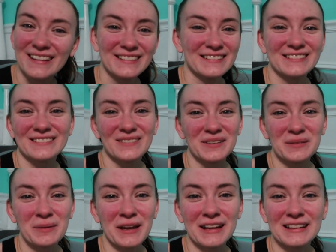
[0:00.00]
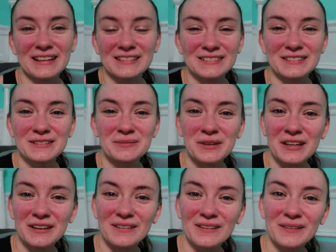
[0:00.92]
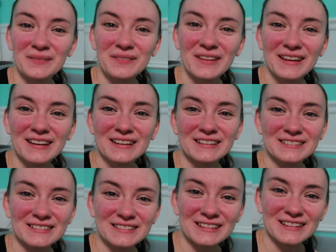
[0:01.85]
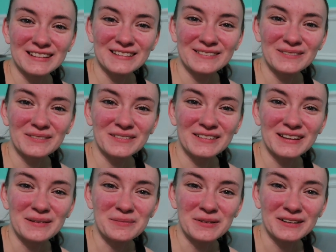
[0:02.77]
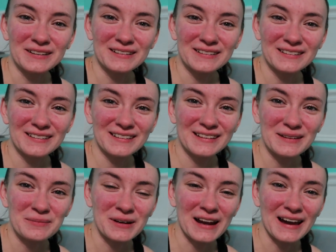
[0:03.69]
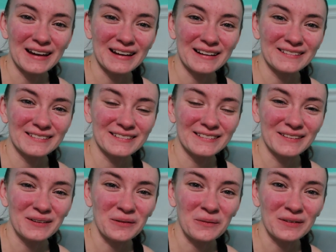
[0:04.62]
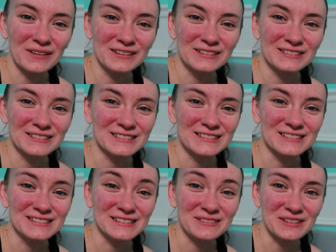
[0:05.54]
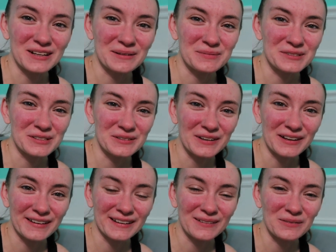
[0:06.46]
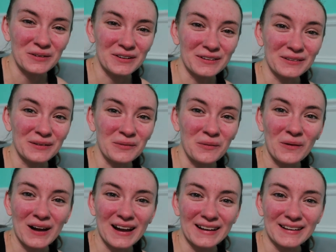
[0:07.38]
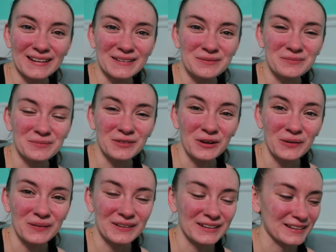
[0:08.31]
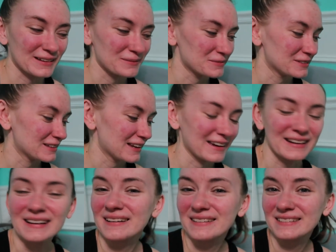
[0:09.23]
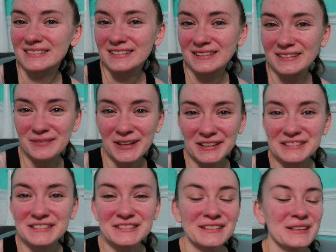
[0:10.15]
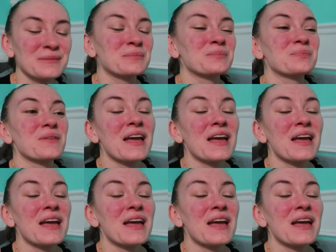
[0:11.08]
He doesn't want to pay attention to me at all. He's just gonna keep it keep an eye out in the corner just to see what I'm doing and wondering why I'm recording him today. Now he's gonna go back to sleep.